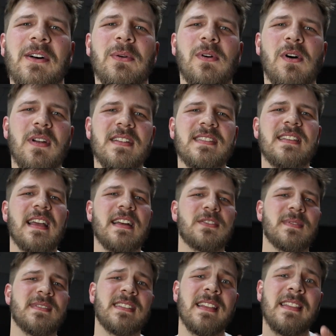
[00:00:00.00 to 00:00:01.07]
Well, honestly, I
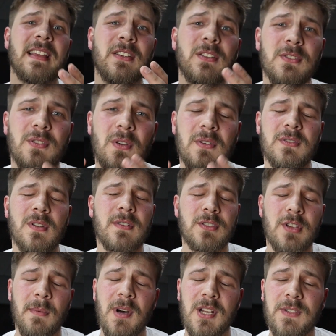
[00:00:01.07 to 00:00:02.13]
just want to say thank you
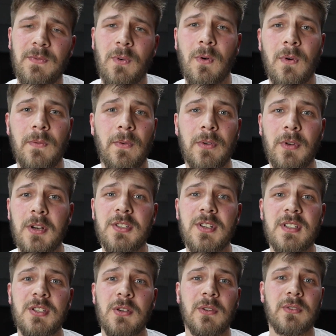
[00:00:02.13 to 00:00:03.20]
so much for not
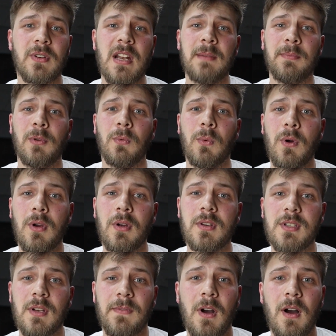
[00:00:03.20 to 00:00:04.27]
just your incredible
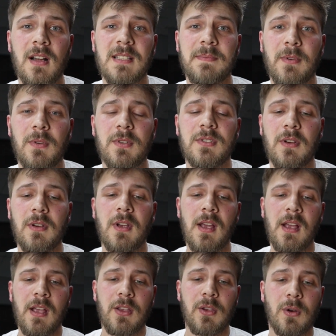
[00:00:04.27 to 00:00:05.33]
works of art, but also
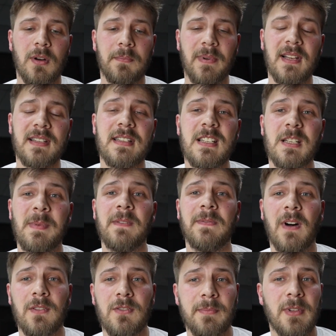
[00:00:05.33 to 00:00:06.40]
your ability to be
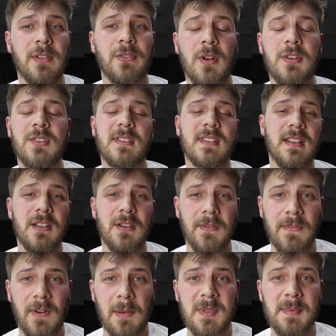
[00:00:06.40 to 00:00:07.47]
vulnerable, not just in your
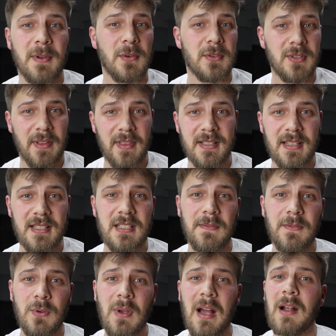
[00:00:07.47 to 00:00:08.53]
films, but also in this
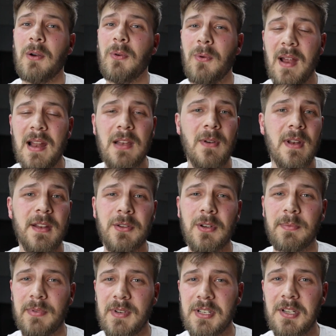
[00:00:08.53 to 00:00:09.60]
interview. I really do
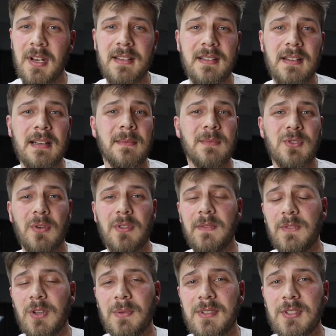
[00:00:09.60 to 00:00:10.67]
appreciate it, and I'm sure the
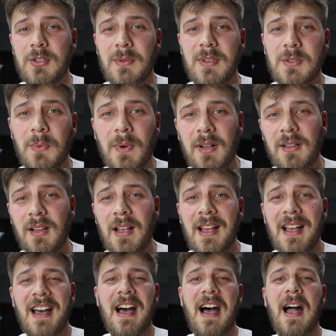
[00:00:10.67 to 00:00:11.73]
viewers do as well.
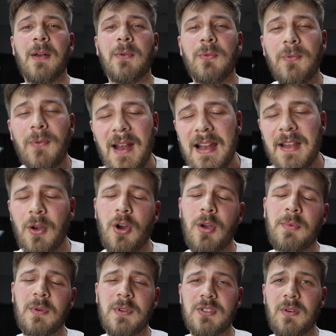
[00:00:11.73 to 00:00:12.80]
I really
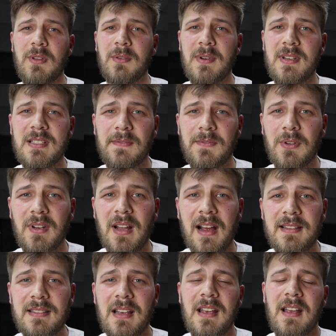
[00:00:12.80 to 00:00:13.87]
hope you enjoyed the rest of your
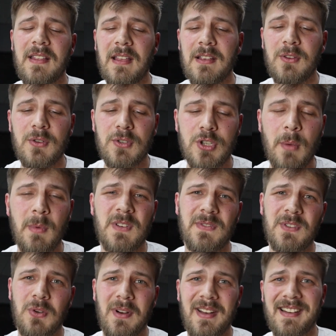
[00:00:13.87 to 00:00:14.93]
night. Thank you so much
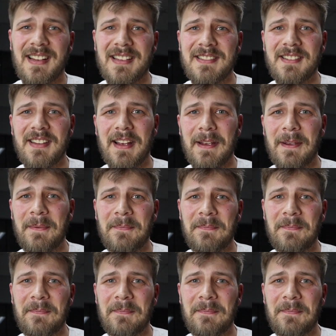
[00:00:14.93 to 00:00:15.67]
for joining us today.